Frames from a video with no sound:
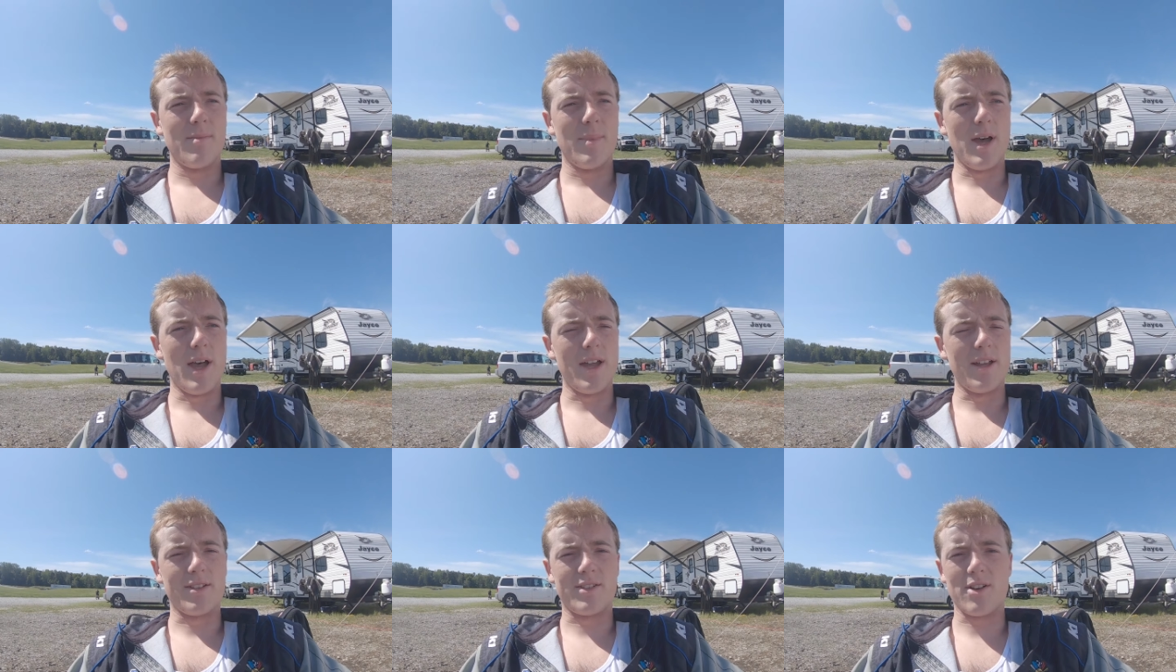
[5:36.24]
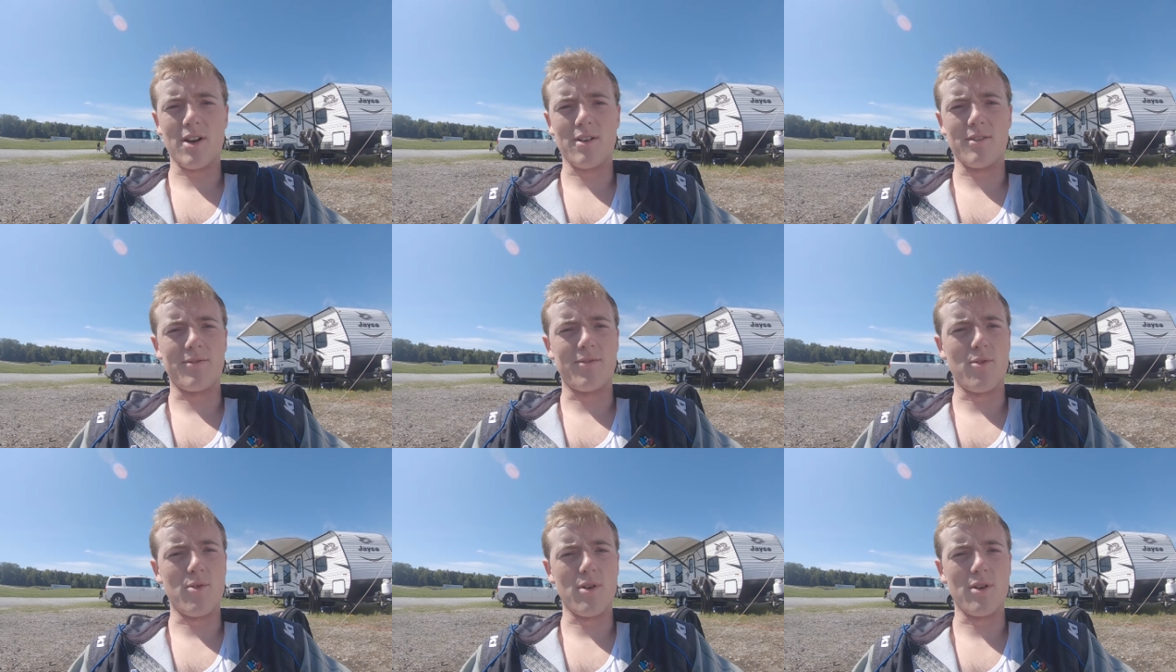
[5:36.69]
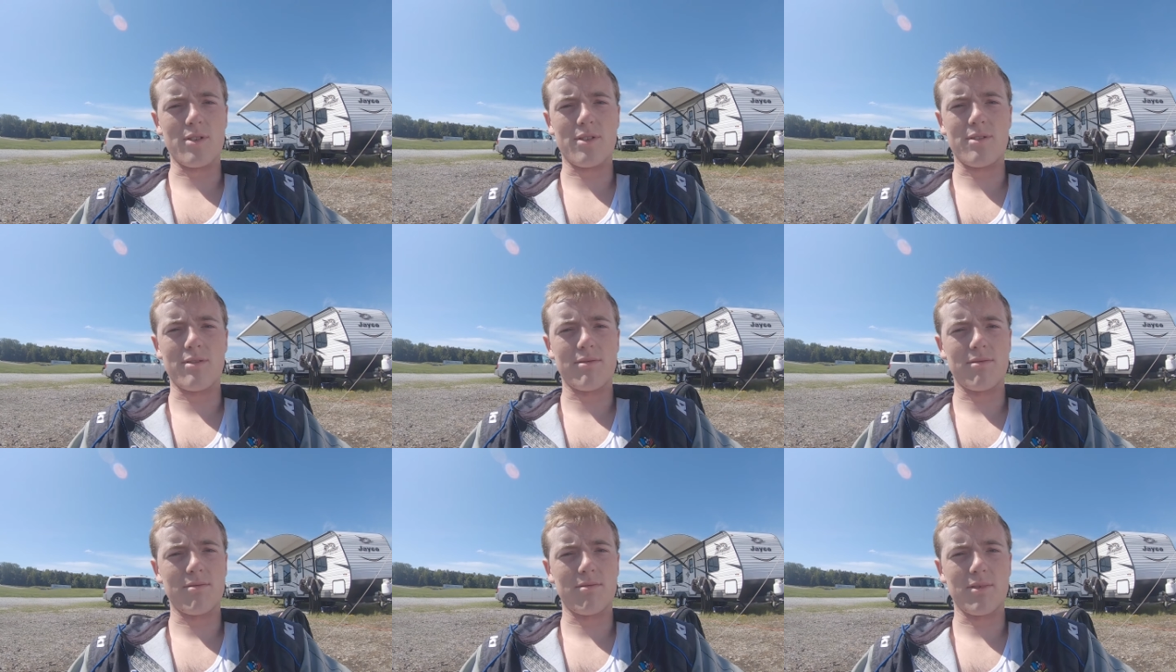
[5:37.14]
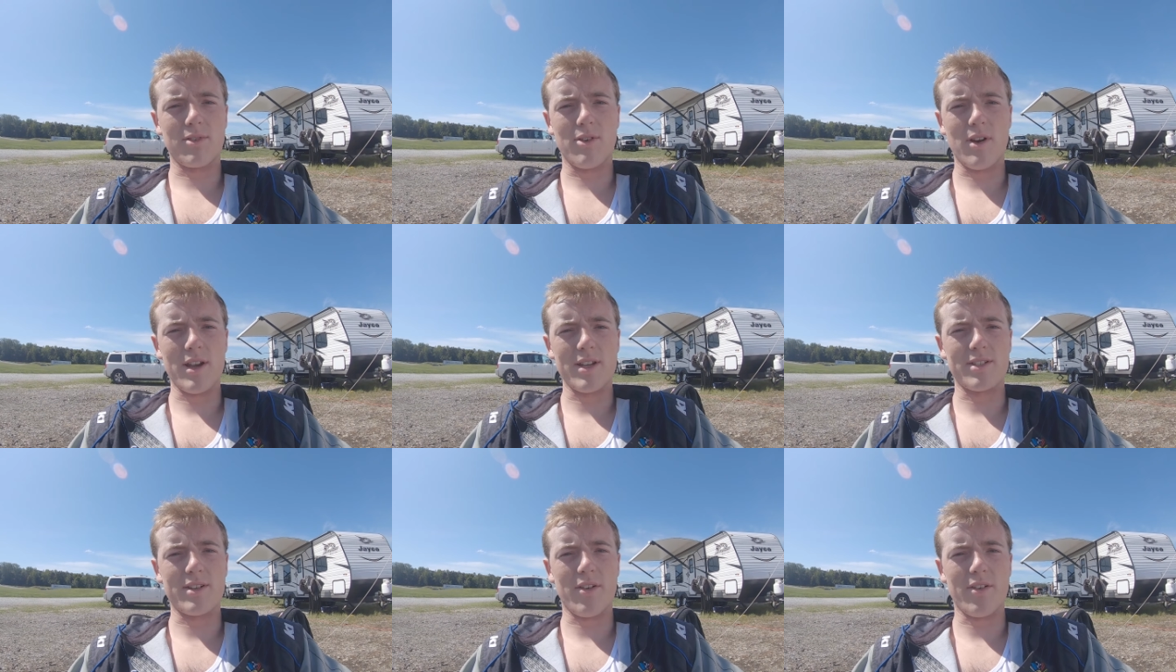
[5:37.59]
but starting fourth,
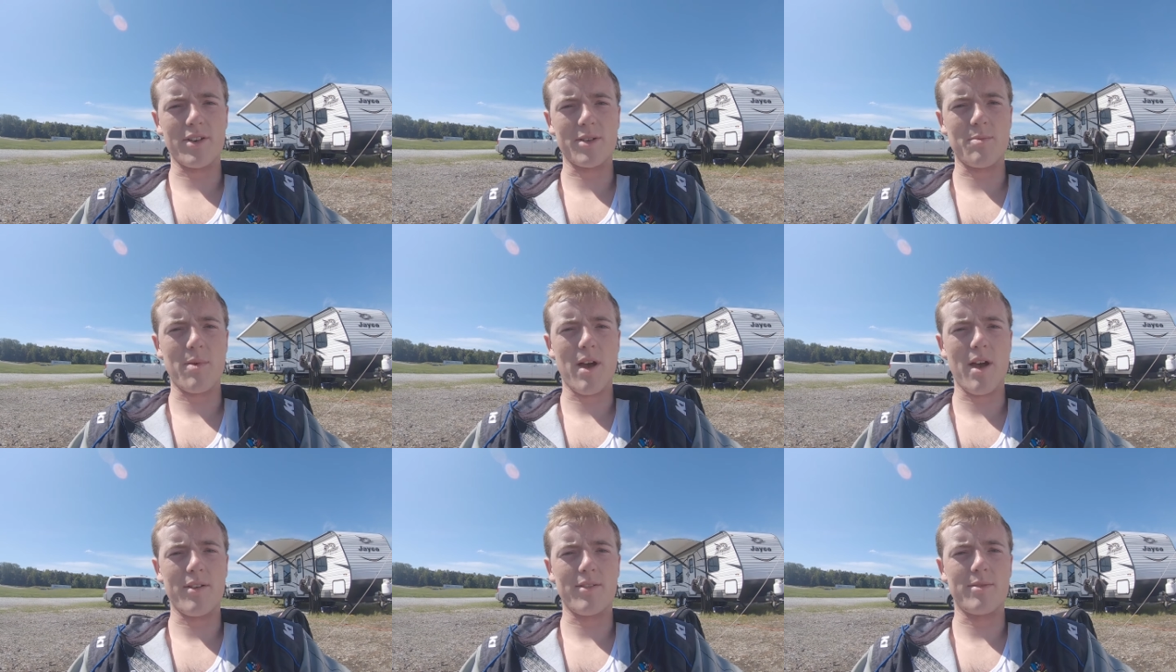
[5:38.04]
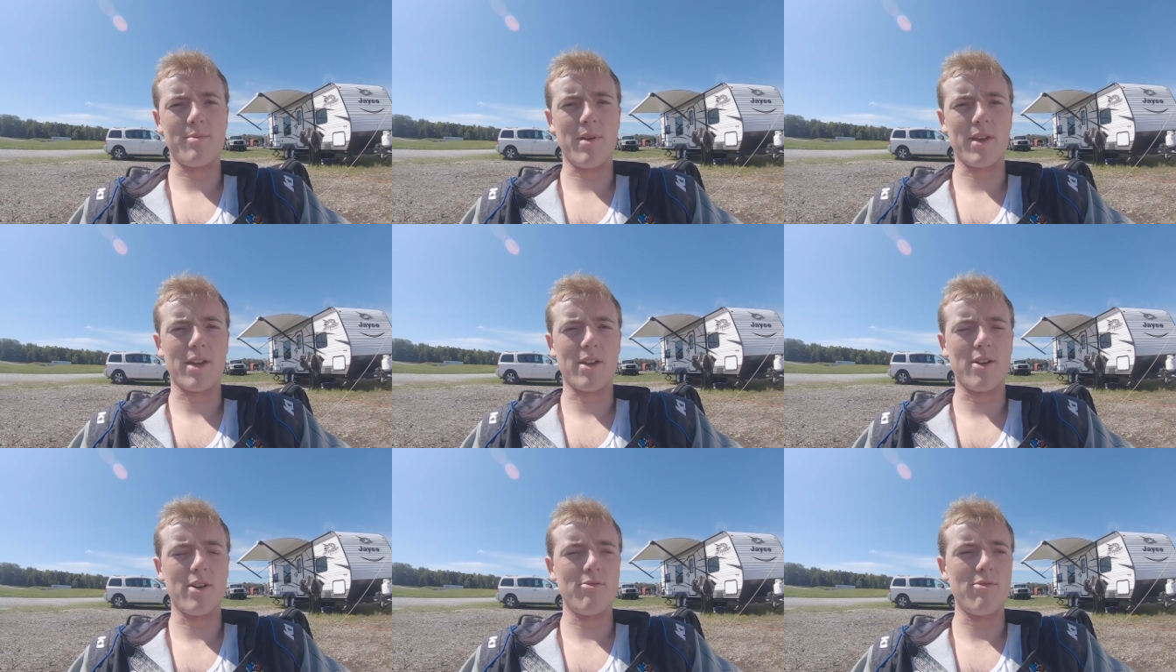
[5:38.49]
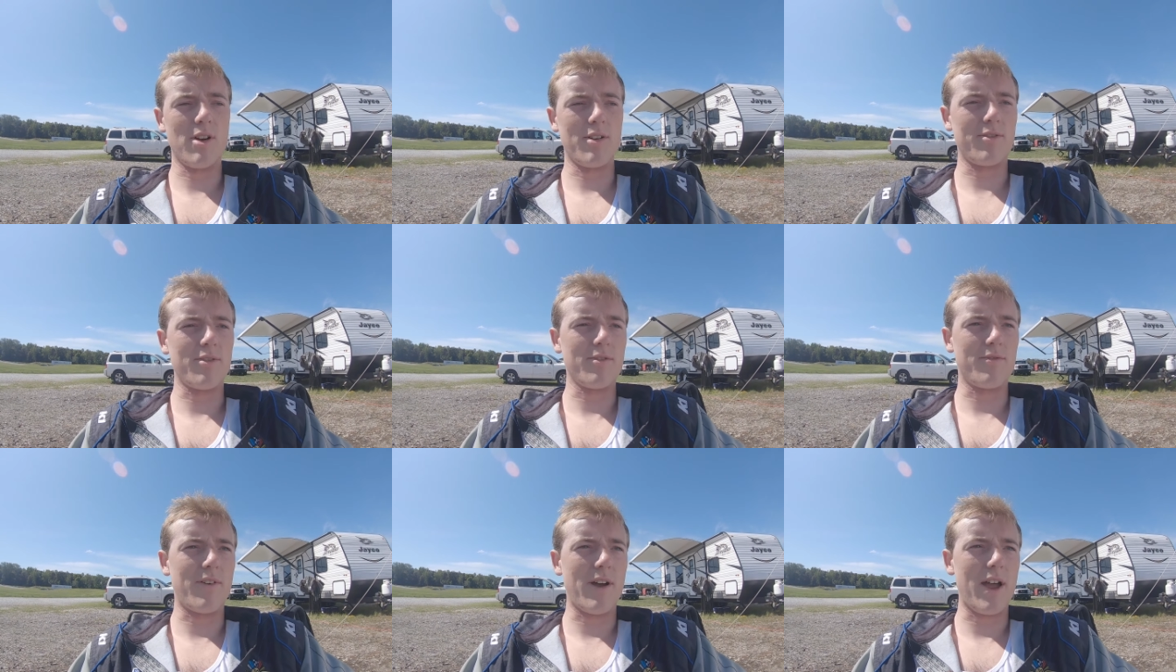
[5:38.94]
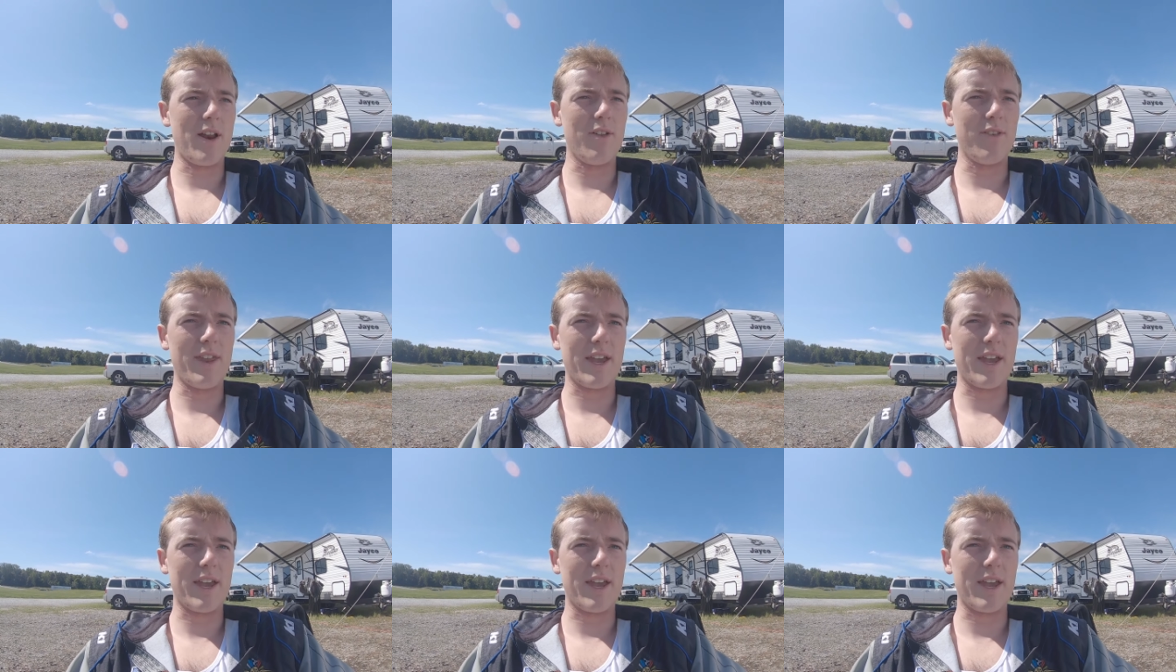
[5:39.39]
great starting spot to make a good run for the final.